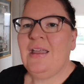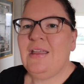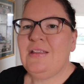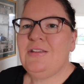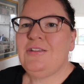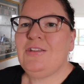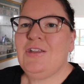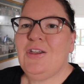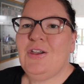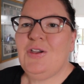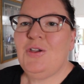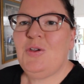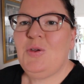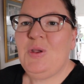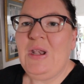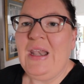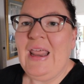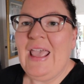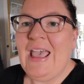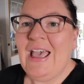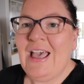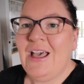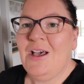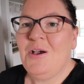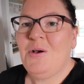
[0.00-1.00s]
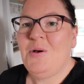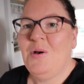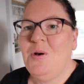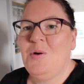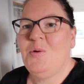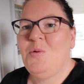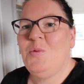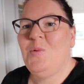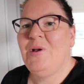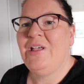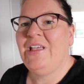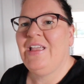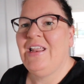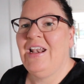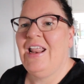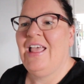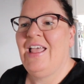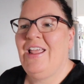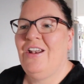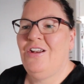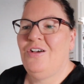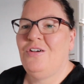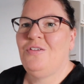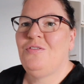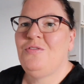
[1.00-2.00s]
So now we're going to
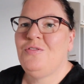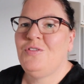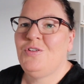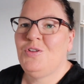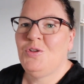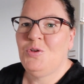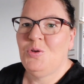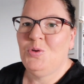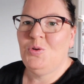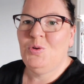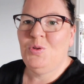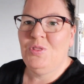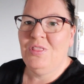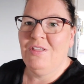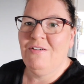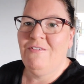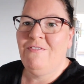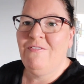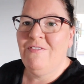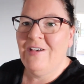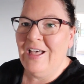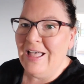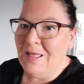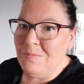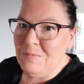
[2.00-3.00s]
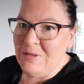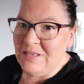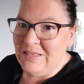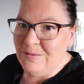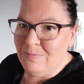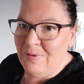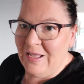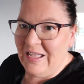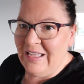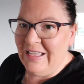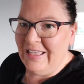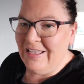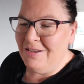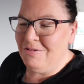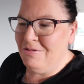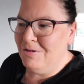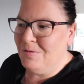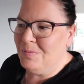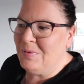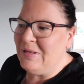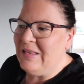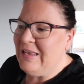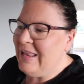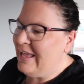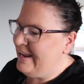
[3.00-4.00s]
head off to the farmer's market. We're
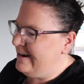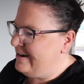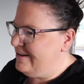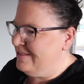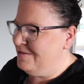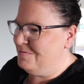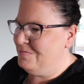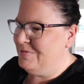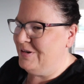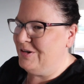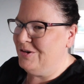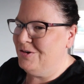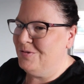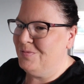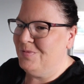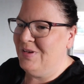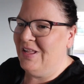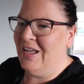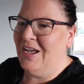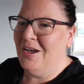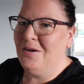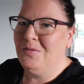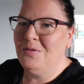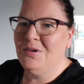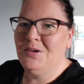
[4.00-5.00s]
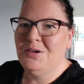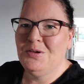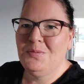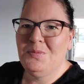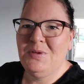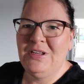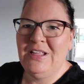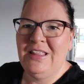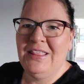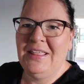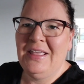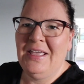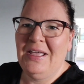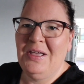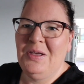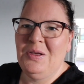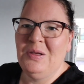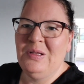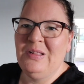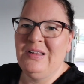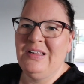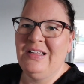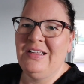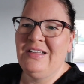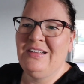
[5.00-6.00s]
a bit later than we normally are. We're normally there
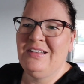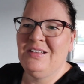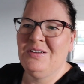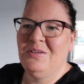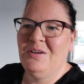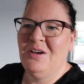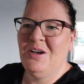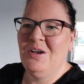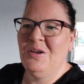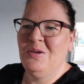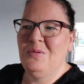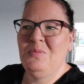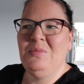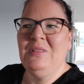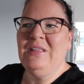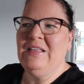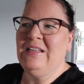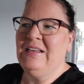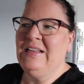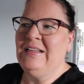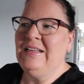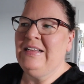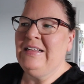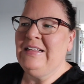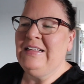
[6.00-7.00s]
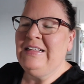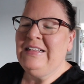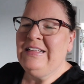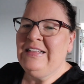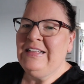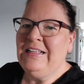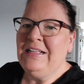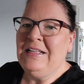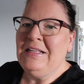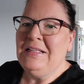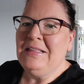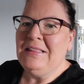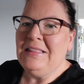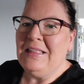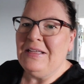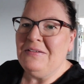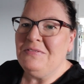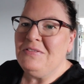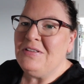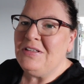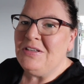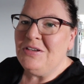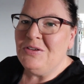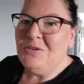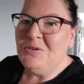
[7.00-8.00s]
early, so I hope that
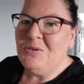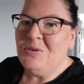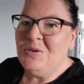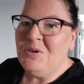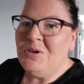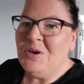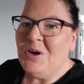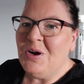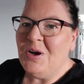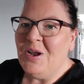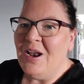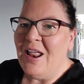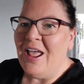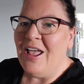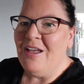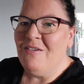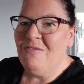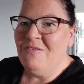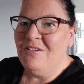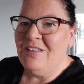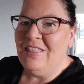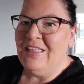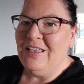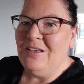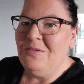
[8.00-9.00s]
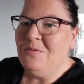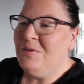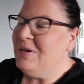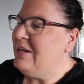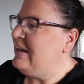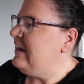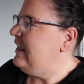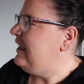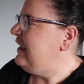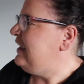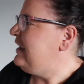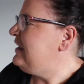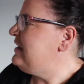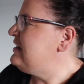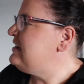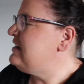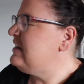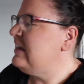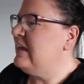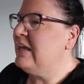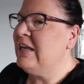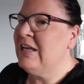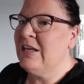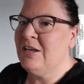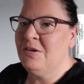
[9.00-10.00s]
they've still got everything we
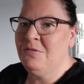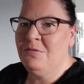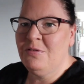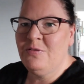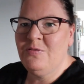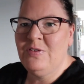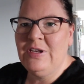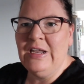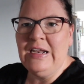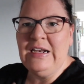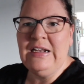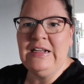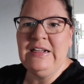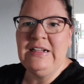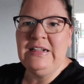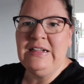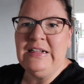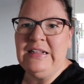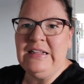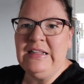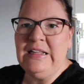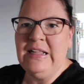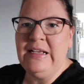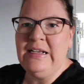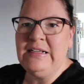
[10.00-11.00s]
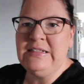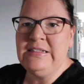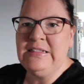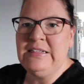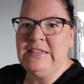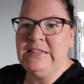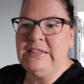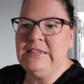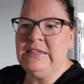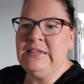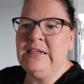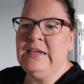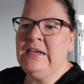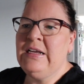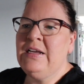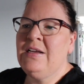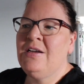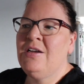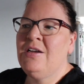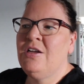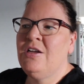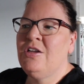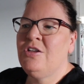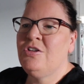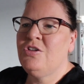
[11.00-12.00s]
need. We've done a little list.
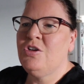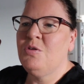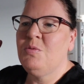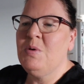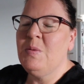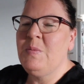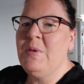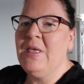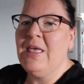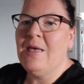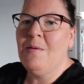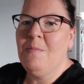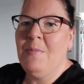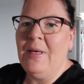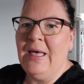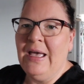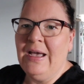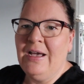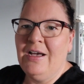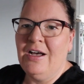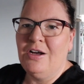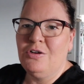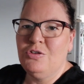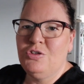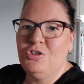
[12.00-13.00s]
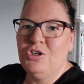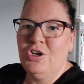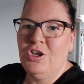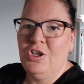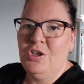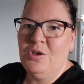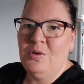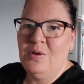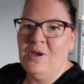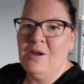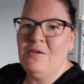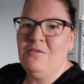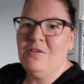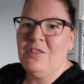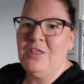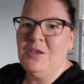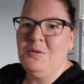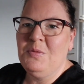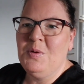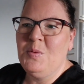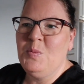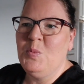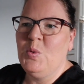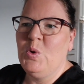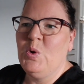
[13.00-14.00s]
So when we get back, I'll show you everything
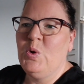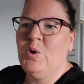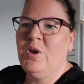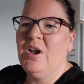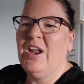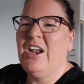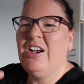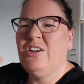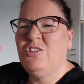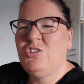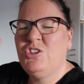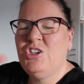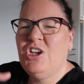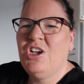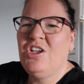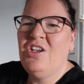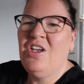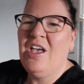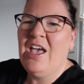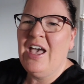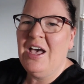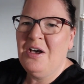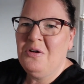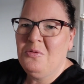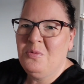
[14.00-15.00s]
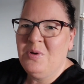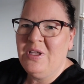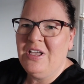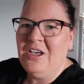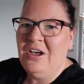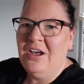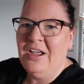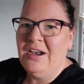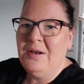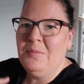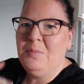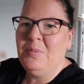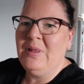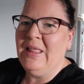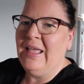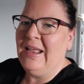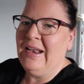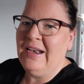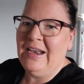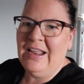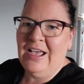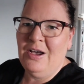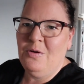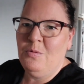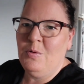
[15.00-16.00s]
we bought and I'll show you how we kind of
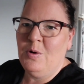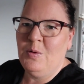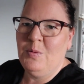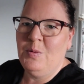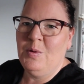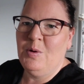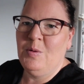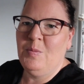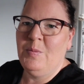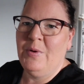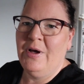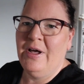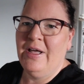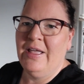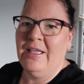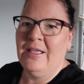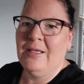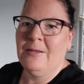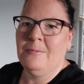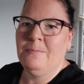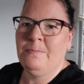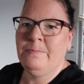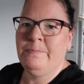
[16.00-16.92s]
planned out what we were buying.